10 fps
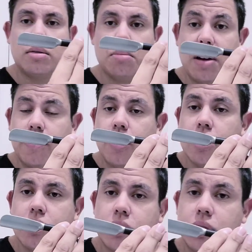my
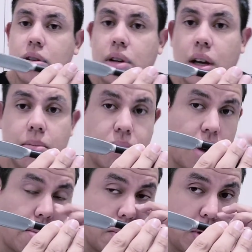first and
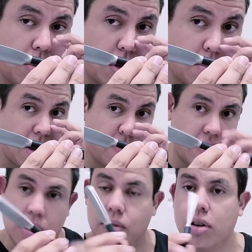probably one of
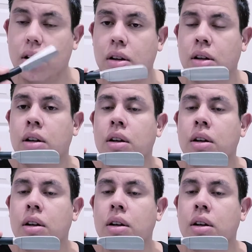favorite